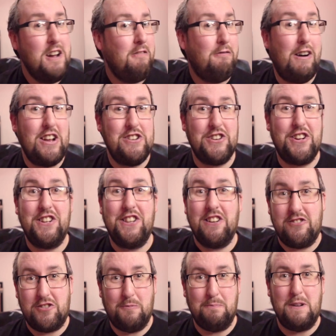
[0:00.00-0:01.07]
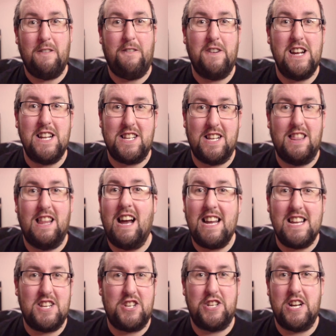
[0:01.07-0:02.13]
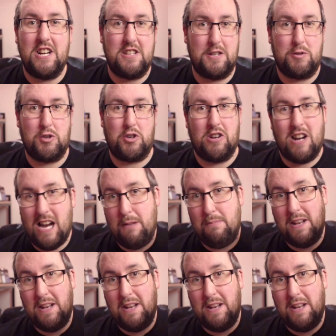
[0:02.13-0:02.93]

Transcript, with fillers: While you're down there, don't be afraid to like, share, subscribe,